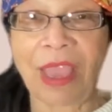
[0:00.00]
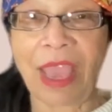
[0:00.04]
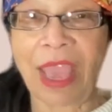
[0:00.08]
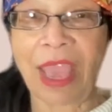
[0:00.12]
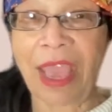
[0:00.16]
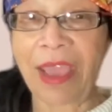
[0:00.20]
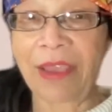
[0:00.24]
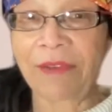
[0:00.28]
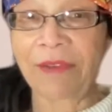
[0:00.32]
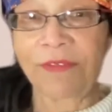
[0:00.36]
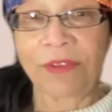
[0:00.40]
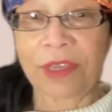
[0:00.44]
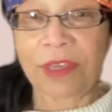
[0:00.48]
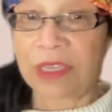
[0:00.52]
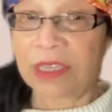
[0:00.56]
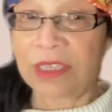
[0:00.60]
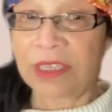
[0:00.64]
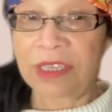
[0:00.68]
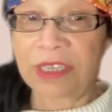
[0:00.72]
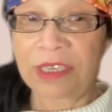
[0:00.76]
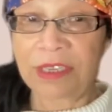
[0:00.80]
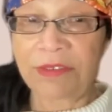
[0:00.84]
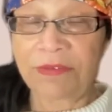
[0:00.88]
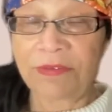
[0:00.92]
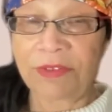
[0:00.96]
African
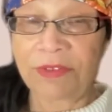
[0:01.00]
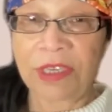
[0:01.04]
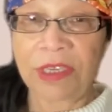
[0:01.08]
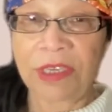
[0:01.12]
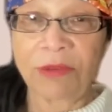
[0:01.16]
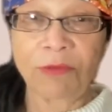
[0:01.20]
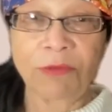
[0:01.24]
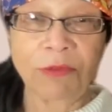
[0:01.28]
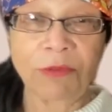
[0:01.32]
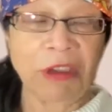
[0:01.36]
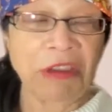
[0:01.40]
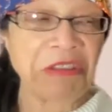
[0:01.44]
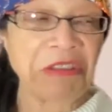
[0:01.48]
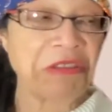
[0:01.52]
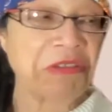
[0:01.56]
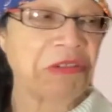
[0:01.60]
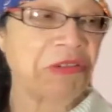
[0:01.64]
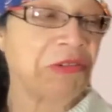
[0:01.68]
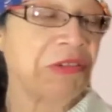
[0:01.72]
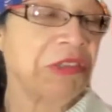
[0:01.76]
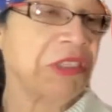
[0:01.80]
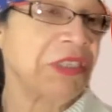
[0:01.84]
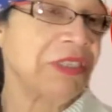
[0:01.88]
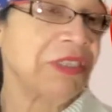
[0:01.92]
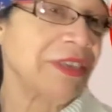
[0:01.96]
TV, whether
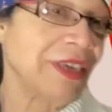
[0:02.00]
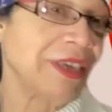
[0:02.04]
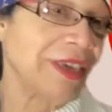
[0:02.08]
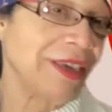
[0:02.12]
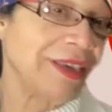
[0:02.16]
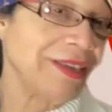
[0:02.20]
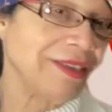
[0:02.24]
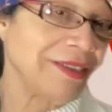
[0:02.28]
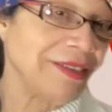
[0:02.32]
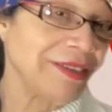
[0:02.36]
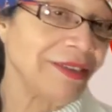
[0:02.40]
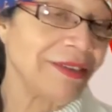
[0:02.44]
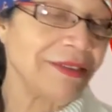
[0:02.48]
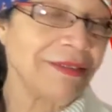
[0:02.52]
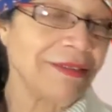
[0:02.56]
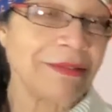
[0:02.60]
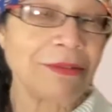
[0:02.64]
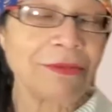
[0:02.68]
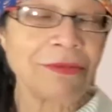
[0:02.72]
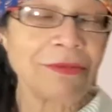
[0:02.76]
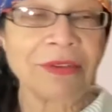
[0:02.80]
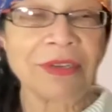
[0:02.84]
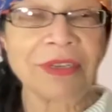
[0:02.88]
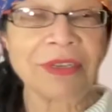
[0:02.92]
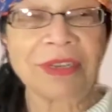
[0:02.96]
it's Kenya
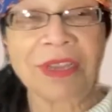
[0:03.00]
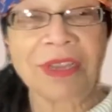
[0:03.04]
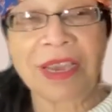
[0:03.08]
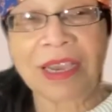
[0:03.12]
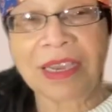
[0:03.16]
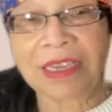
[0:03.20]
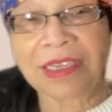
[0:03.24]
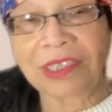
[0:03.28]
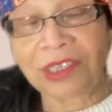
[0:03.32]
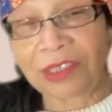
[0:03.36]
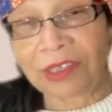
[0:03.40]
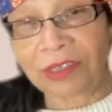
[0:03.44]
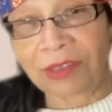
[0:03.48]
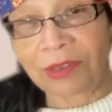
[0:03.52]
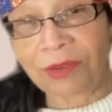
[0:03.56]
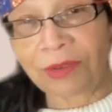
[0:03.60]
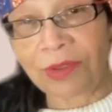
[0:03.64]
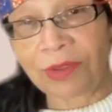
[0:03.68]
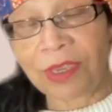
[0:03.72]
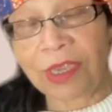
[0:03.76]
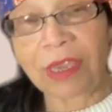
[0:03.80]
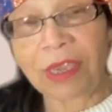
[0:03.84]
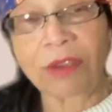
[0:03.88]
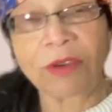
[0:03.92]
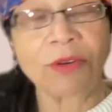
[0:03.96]
or
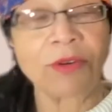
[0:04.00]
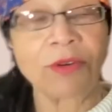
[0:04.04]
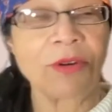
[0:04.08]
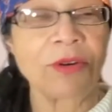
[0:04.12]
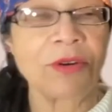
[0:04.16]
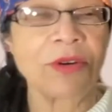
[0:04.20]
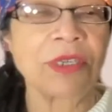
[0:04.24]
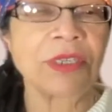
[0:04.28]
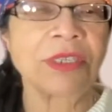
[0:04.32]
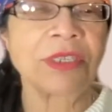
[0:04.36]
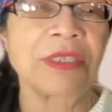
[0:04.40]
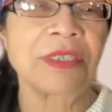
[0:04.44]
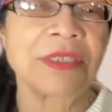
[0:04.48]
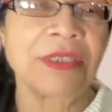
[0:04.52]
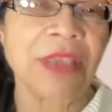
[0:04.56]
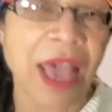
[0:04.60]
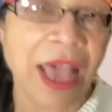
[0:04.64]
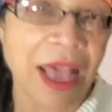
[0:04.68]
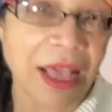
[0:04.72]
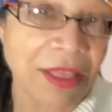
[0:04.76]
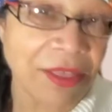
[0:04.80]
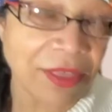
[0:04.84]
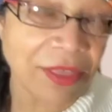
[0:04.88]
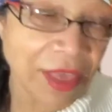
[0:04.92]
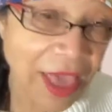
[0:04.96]
Nigeria or
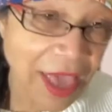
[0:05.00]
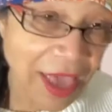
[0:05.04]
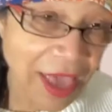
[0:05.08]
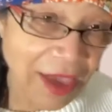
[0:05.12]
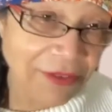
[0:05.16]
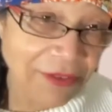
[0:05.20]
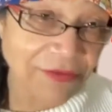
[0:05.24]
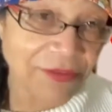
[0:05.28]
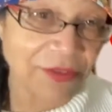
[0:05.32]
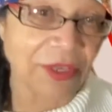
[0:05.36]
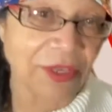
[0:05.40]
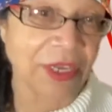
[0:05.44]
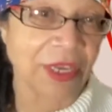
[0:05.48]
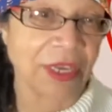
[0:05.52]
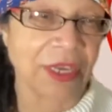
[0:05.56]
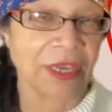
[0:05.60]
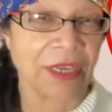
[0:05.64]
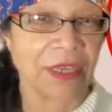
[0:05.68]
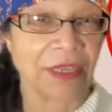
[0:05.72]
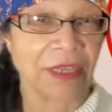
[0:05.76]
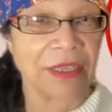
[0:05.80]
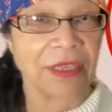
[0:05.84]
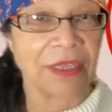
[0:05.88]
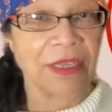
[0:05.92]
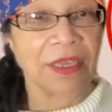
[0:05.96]
South
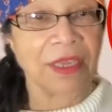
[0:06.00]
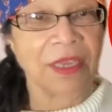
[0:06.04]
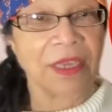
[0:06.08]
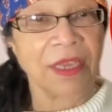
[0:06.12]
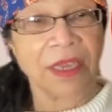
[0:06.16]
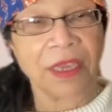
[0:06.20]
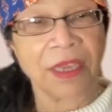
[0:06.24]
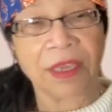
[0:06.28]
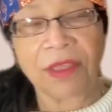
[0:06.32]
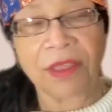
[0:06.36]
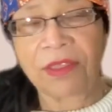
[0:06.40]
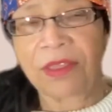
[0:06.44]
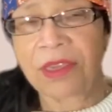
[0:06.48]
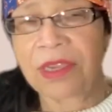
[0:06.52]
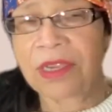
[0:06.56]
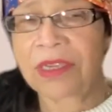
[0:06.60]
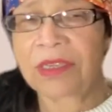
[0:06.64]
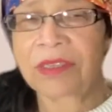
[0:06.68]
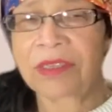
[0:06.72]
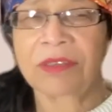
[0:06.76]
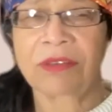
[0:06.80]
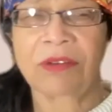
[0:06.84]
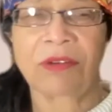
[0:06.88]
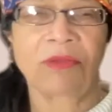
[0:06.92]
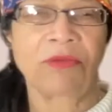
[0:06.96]
Africa,
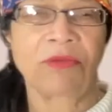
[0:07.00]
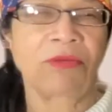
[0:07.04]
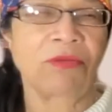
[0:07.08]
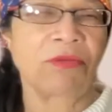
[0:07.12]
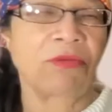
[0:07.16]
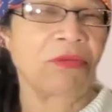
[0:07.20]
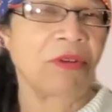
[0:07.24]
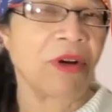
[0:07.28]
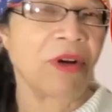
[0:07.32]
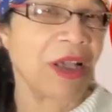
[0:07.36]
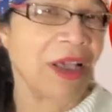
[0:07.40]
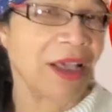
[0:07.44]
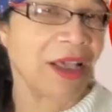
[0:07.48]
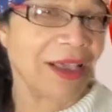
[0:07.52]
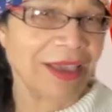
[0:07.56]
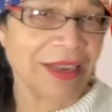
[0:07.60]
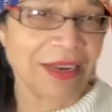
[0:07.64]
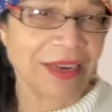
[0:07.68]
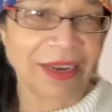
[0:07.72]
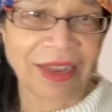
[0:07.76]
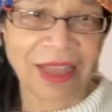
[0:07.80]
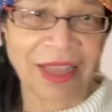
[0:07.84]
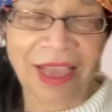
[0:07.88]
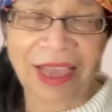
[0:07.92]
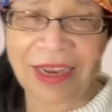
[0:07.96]
there's quite
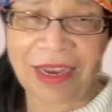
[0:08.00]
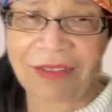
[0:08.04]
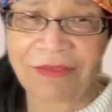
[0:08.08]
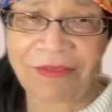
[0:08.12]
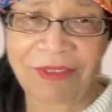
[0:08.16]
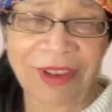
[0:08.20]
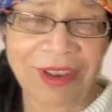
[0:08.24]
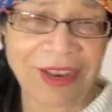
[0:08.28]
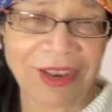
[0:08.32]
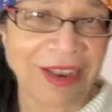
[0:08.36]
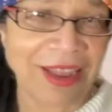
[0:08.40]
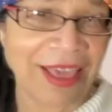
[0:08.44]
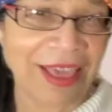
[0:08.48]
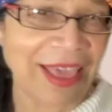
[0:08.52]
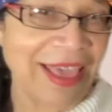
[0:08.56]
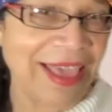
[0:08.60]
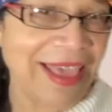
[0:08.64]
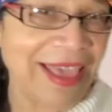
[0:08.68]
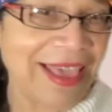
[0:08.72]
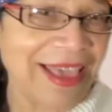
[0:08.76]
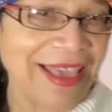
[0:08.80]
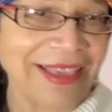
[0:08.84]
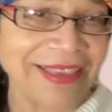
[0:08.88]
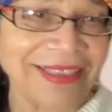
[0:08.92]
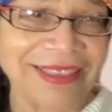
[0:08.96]
a lot of
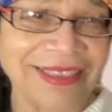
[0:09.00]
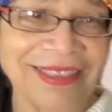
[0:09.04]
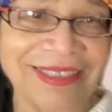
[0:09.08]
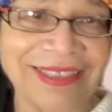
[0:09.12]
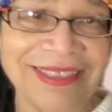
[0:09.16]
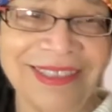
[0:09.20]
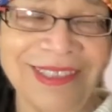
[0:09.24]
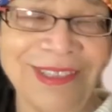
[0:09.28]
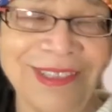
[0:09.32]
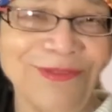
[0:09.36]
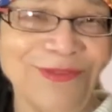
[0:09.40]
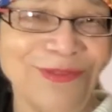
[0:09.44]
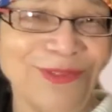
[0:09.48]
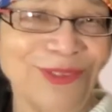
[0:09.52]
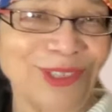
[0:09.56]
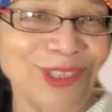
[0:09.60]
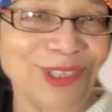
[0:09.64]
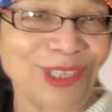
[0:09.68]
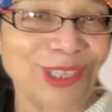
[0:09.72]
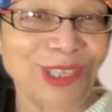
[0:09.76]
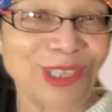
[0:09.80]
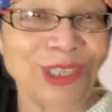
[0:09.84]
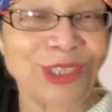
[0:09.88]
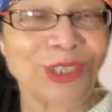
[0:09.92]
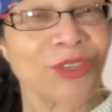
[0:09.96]
class
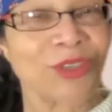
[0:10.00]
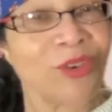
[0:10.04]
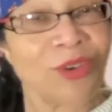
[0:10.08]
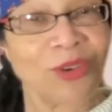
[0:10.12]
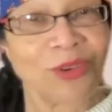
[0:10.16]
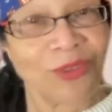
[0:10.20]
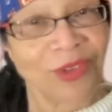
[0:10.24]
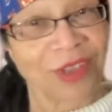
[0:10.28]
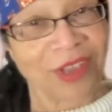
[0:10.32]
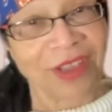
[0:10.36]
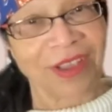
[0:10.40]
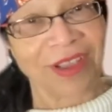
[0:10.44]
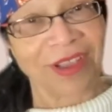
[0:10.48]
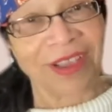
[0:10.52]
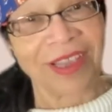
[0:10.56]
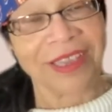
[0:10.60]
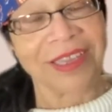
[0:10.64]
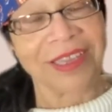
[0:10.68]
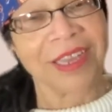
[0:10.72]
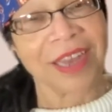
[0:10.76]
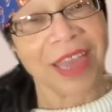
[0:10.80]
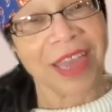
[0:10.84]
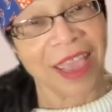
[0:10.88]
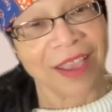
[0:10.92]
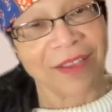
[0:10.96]
differences going
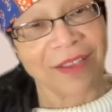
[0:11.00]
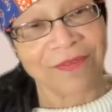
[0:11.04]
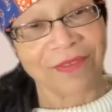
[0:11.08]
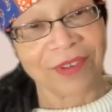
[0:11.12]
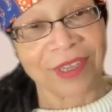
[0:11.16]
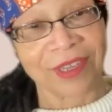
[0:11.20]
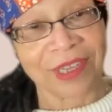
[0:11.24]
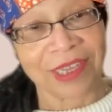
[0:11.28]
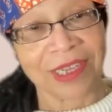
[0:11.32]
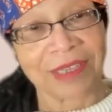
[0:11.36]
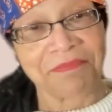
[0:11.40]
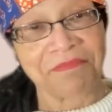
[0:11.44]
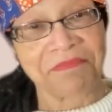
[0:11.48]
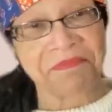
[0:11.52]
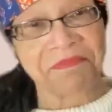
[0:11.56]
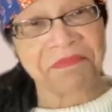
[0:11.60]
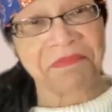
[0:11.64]
on in Africa.